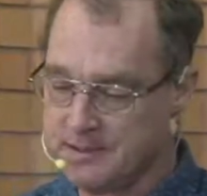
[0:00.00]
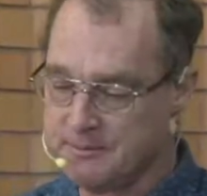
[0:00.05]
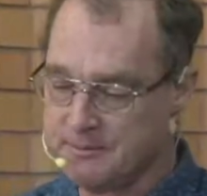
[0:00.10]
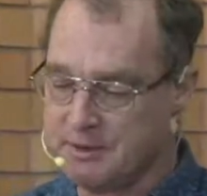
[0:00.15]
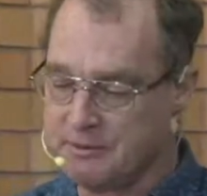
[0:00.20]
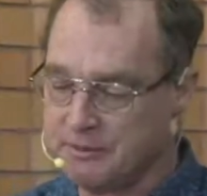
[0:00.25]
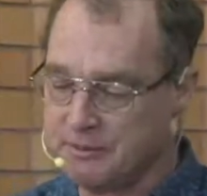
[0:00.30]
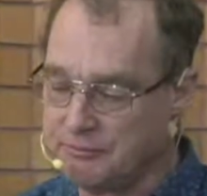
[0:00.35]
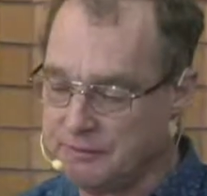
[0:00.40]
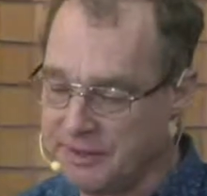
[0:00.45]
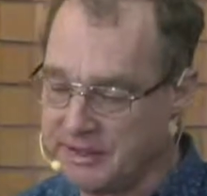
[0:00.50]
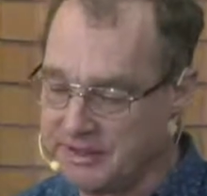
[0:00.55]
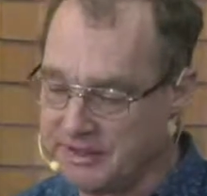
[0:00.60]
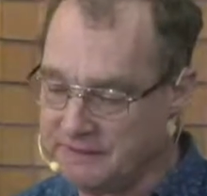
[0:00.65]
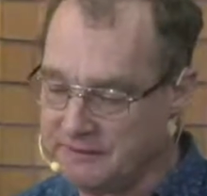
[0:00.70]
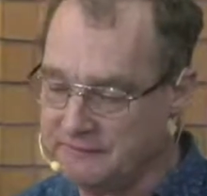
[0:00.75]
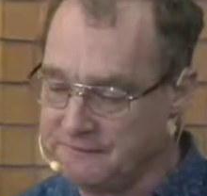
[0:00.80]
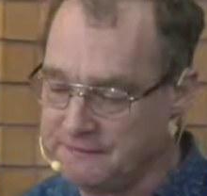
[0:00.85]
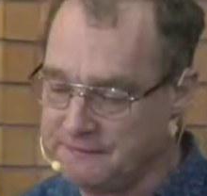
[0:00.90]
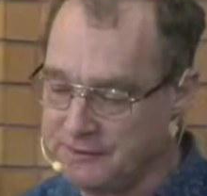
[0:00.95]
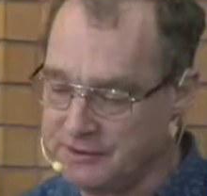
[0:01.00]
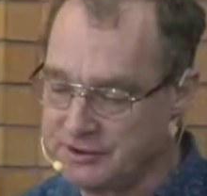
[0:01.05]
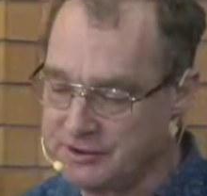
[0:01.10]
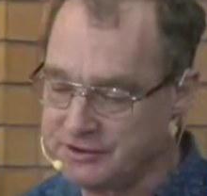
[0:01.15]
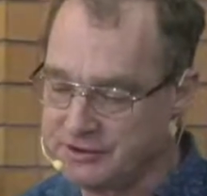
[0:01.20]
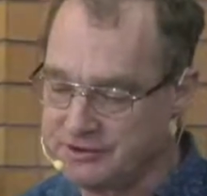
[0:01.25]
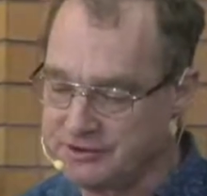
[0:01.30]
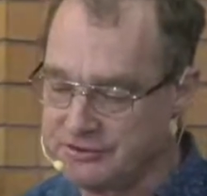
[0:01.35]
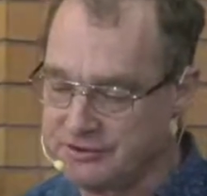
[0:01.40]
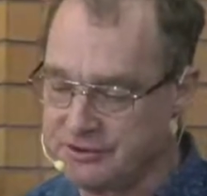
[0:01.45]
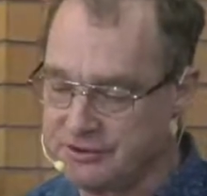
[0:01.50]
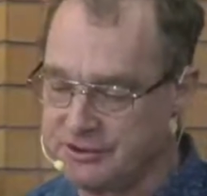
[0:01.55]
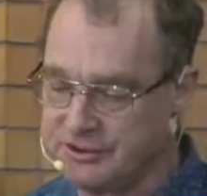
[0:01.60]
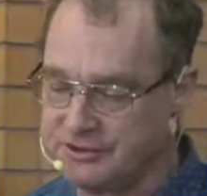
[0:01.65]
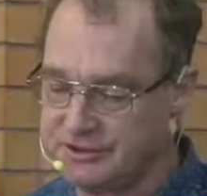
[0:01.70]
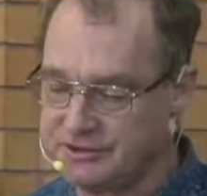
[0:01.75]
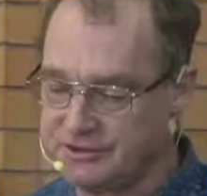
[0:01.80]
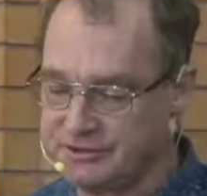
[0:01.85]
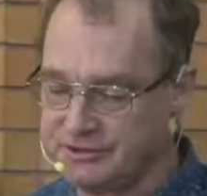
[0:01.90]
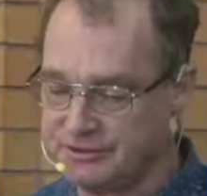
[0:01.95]
But we read in verse
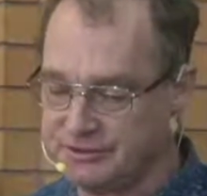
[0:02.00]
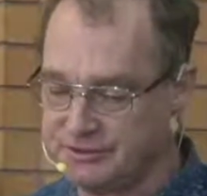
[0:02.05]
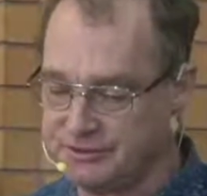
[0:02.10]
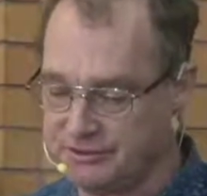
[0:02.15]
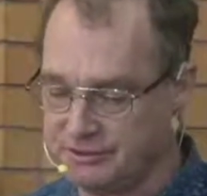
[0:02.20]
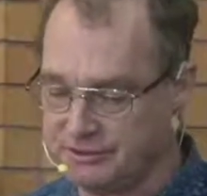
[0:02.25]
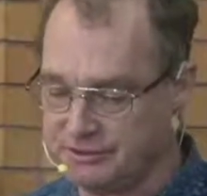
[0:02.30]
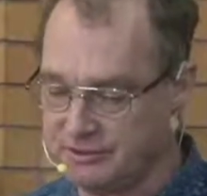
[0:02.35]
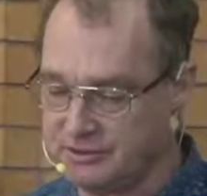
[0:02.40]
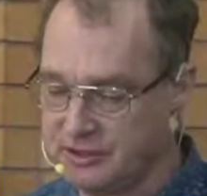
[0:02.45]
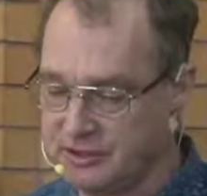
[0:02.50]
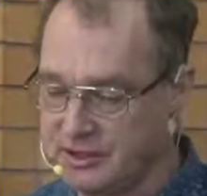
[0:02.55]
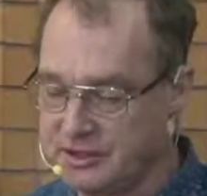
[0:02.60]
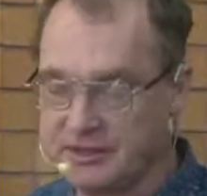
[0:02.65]
32